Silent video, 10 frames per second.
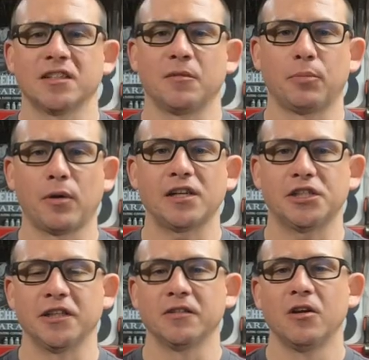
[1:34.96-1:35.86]

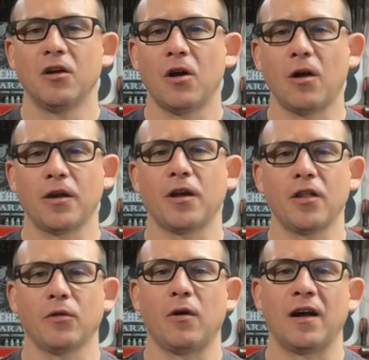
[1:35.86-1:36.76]
compression on an
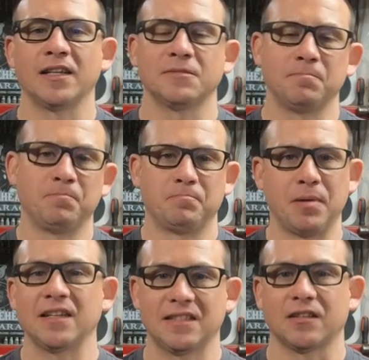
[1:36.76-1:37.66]
otherwise
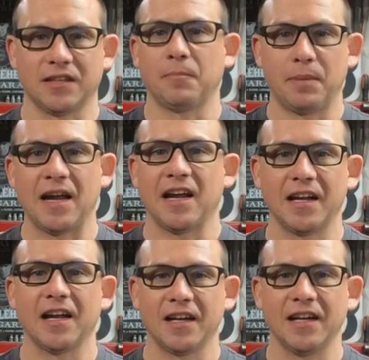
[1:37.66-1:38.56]
basically a
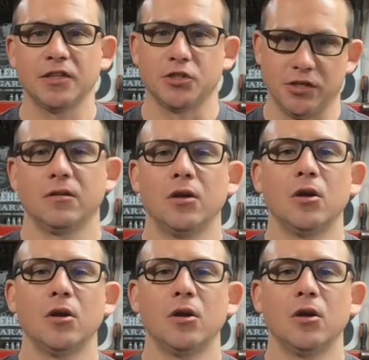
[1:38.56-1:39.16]
Panhead engine.